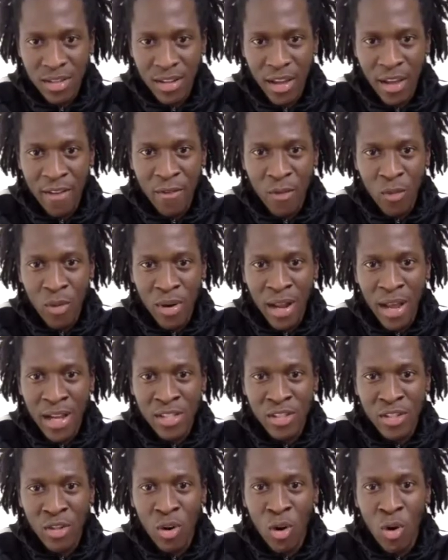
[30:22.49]
Everyone has
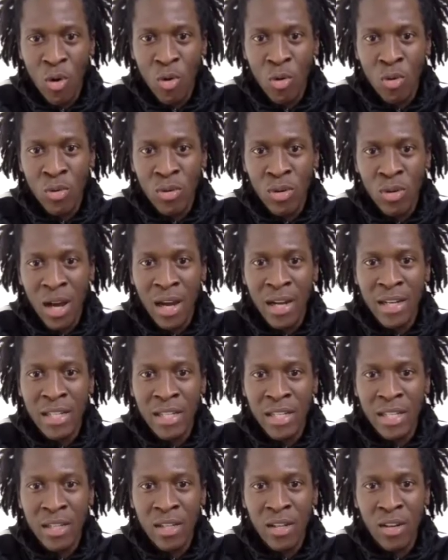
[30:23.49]
their own
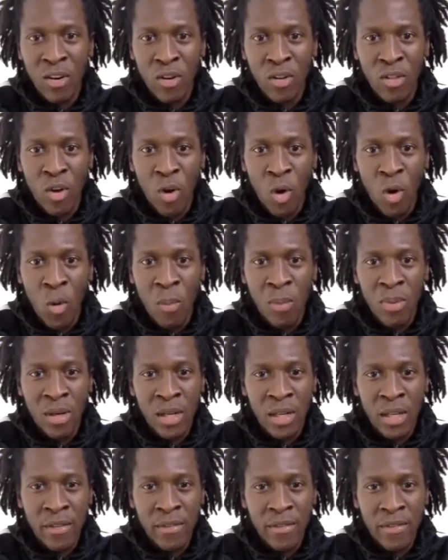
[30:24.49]
idea or their own
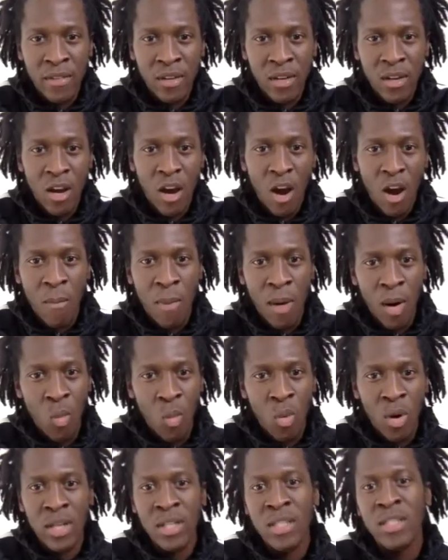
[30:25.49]
belief about what is